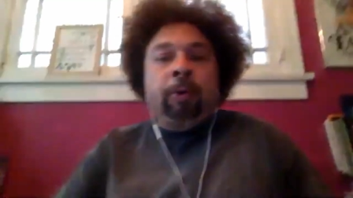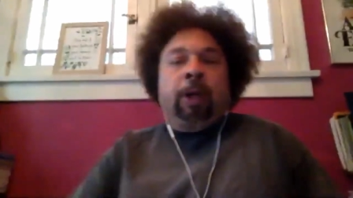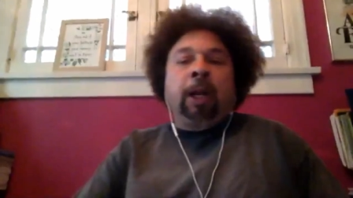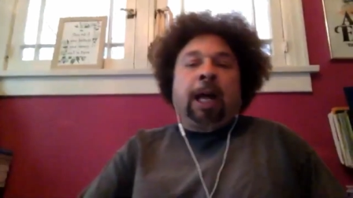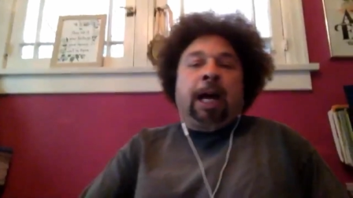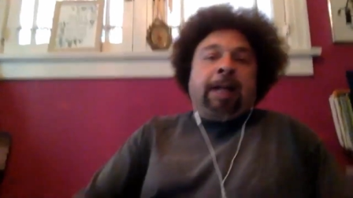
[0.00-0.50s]
a
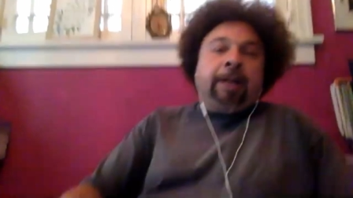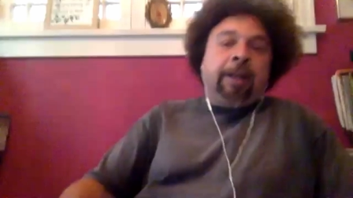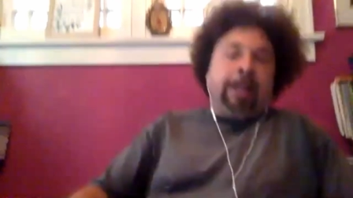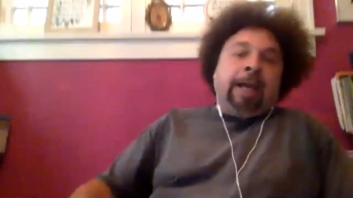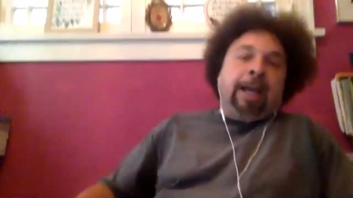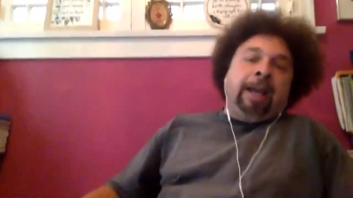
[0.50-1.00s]
lot,
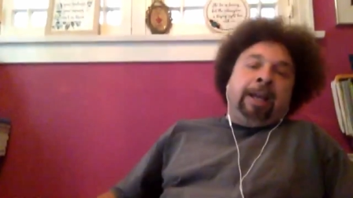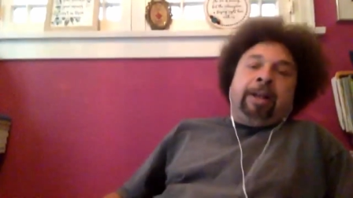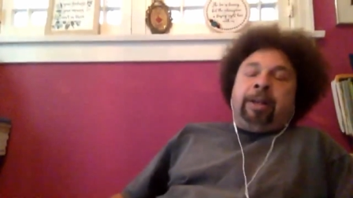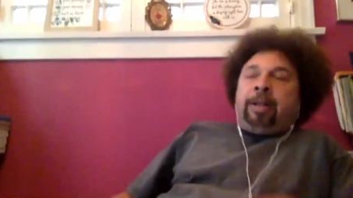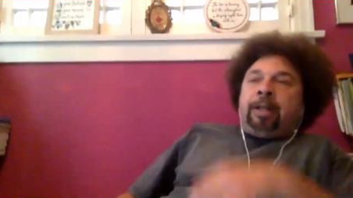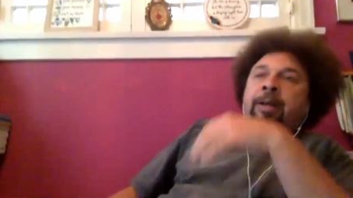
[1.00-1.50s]

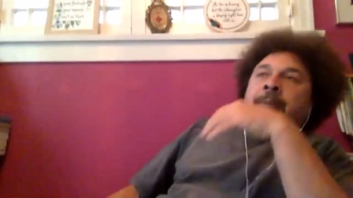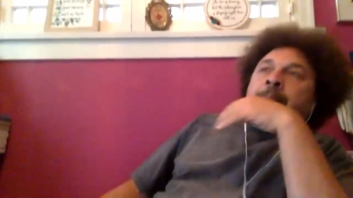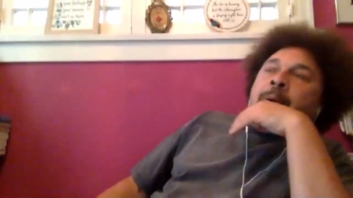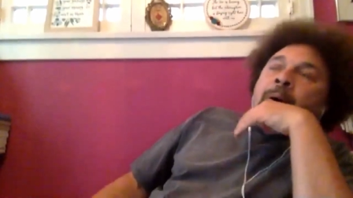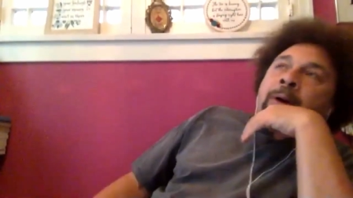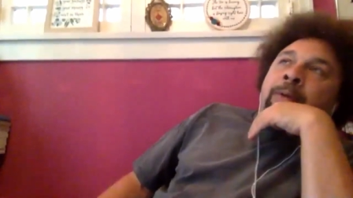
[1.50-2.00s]
and
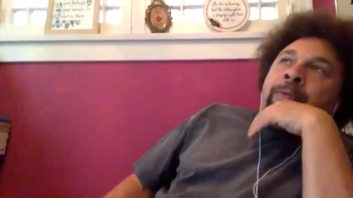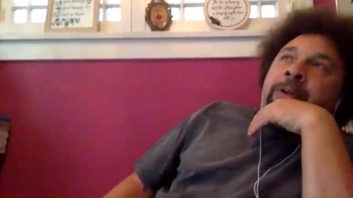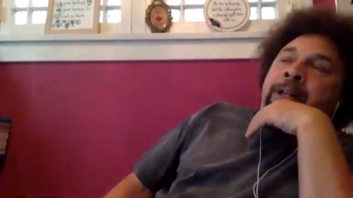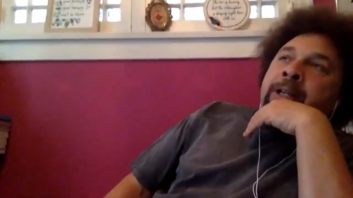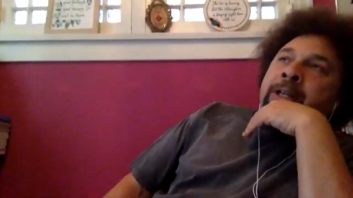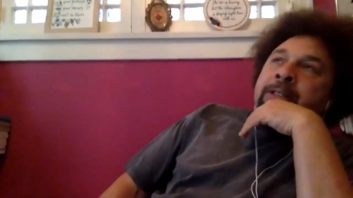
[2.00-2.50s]
part of
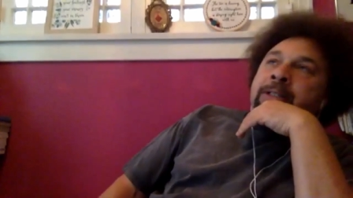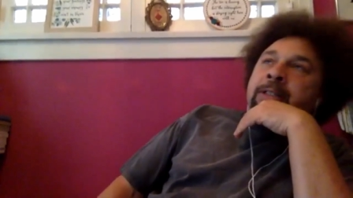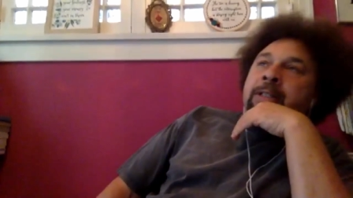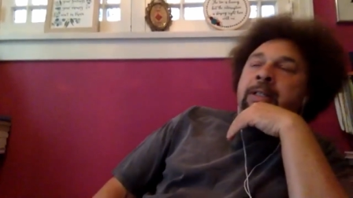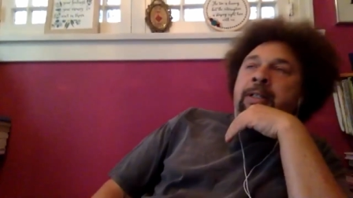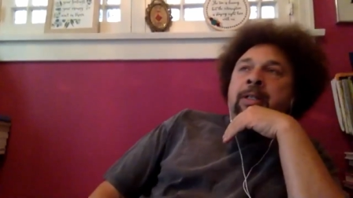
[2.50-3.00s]
it is,
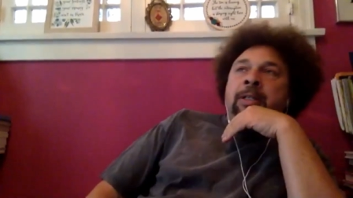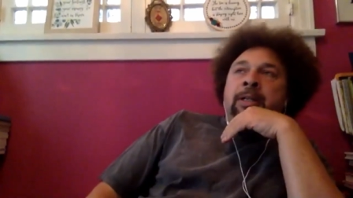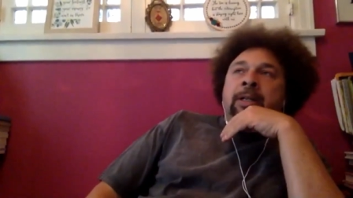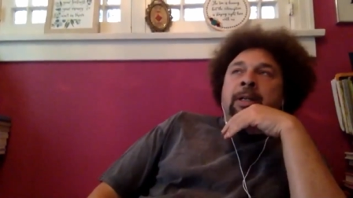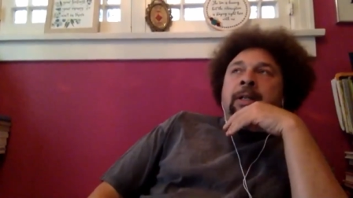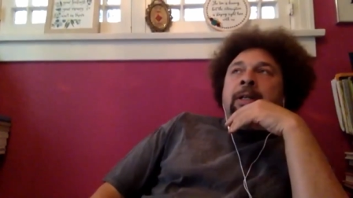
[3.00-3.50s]

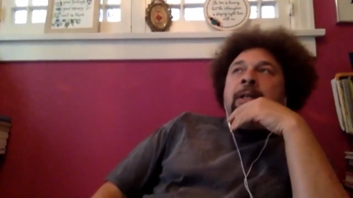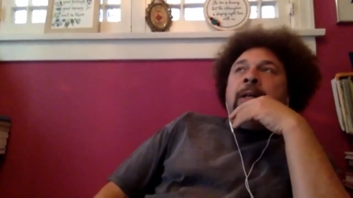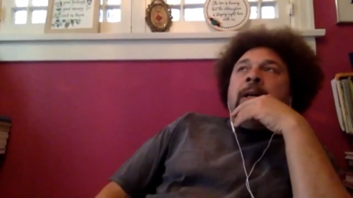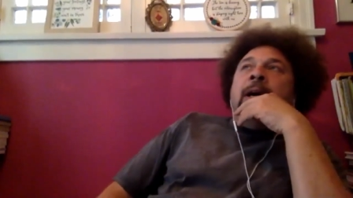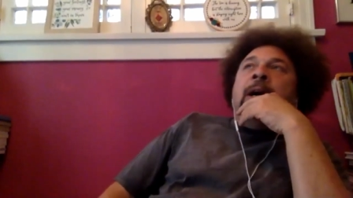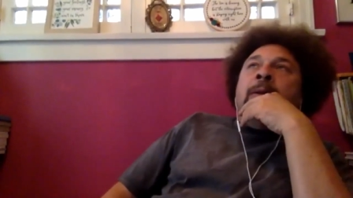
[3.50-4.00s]

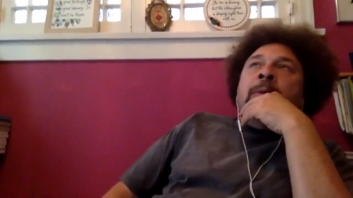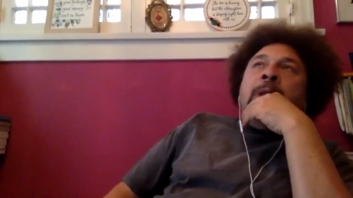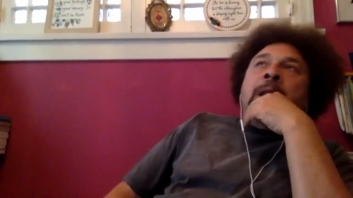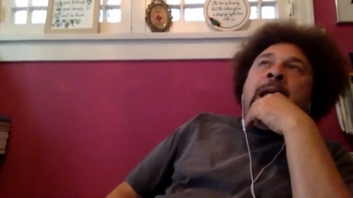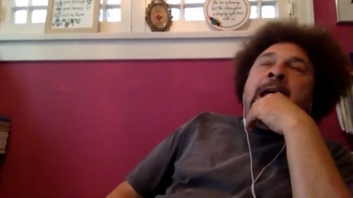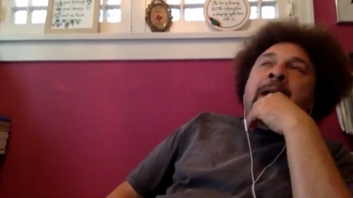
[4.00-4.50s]
a
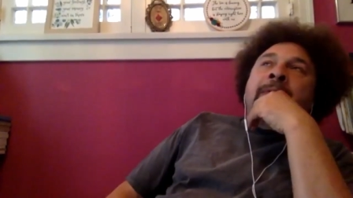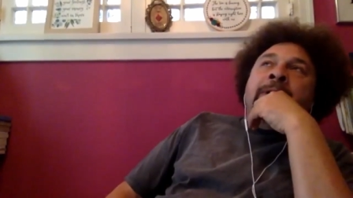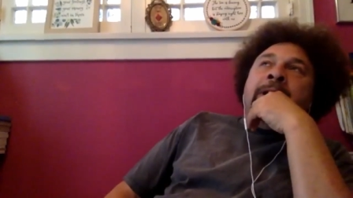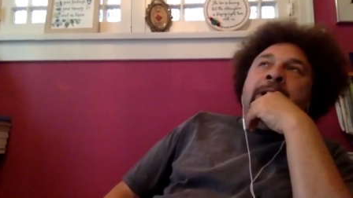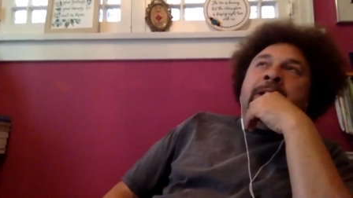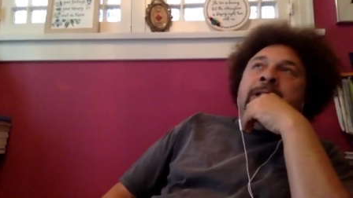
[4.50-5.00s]
lot of
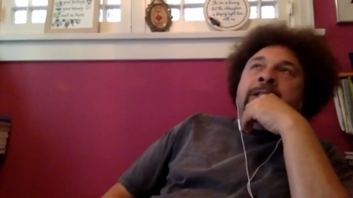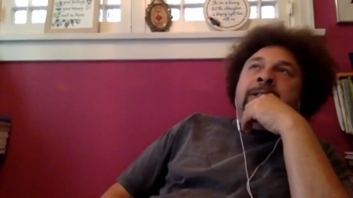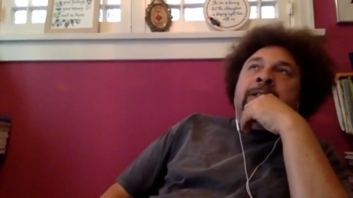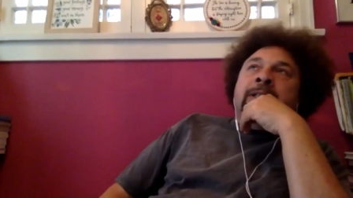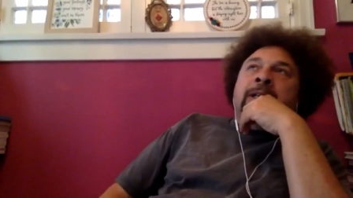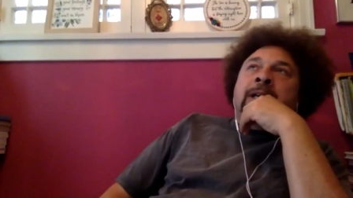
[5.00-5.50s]
it
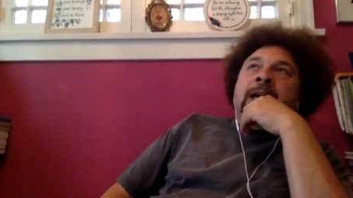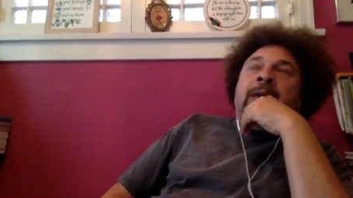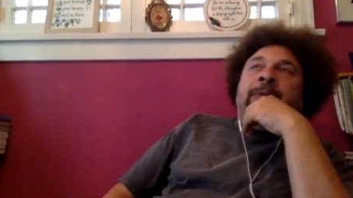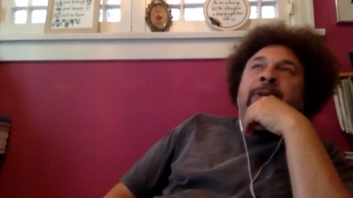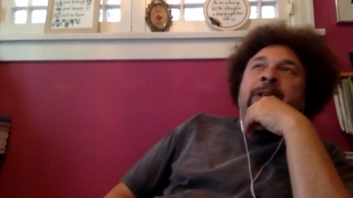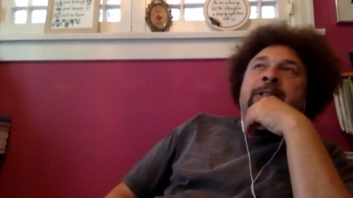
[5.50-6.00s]
is
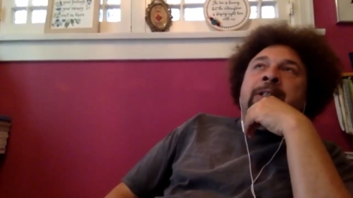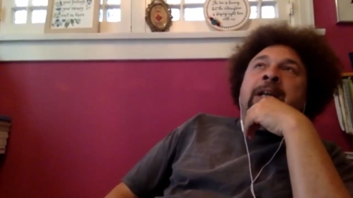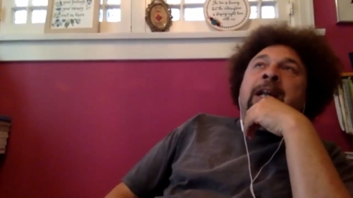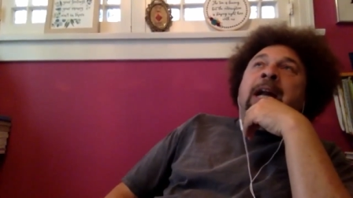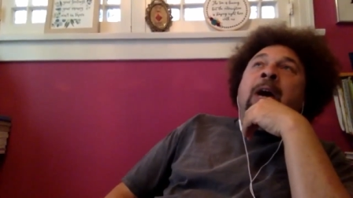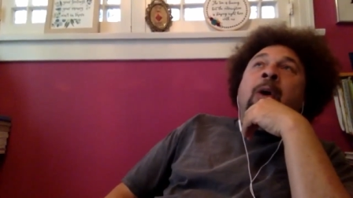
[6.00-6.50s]
confidence.
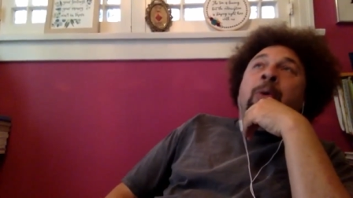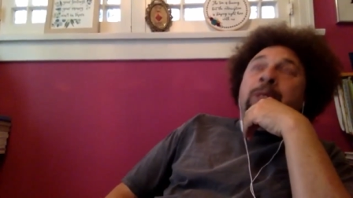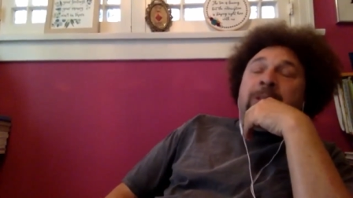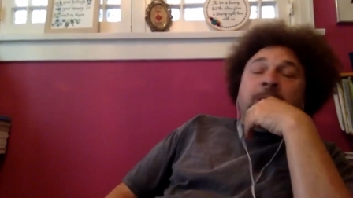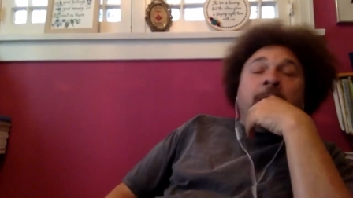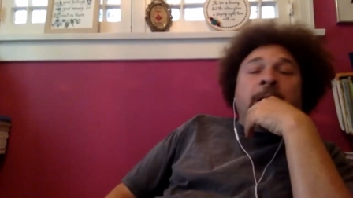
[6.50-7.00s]
And I
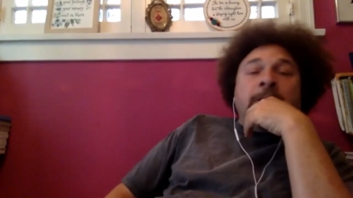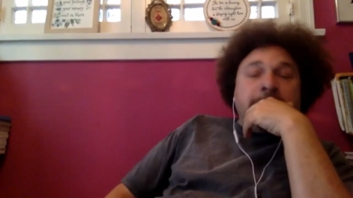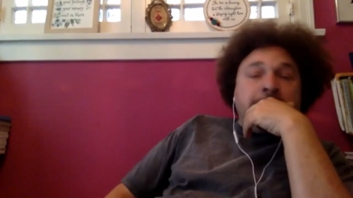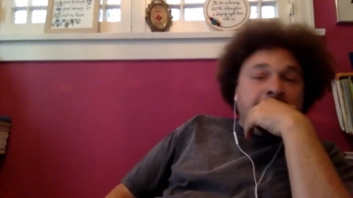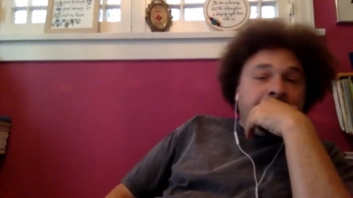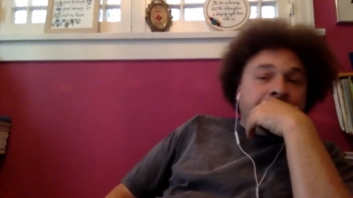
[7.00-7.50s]
always thought I was a
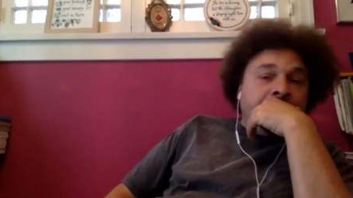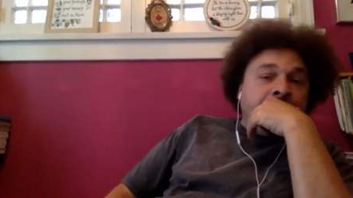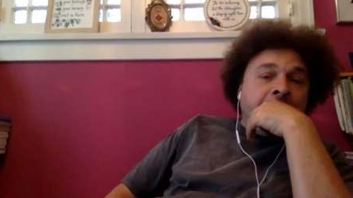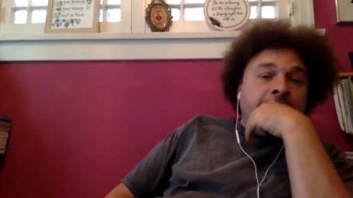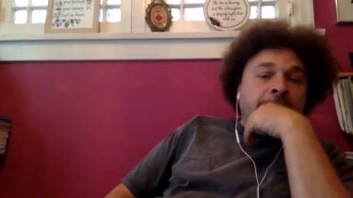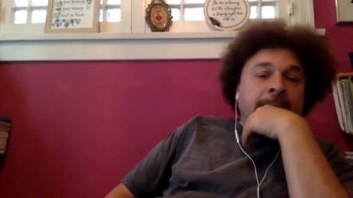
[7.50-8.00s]
confident
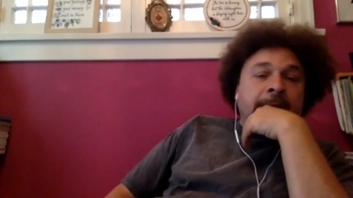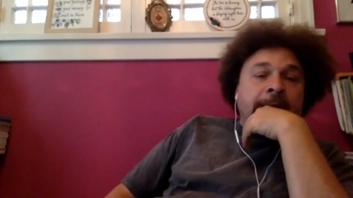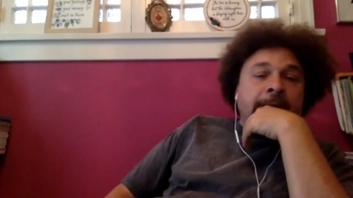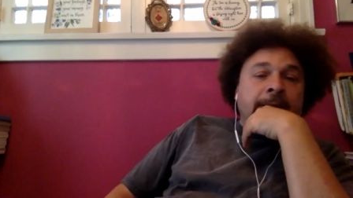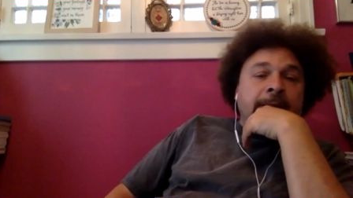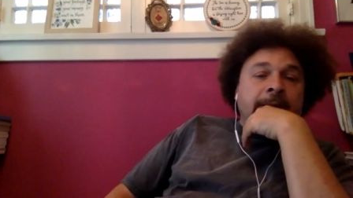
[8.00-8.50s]
writer, right?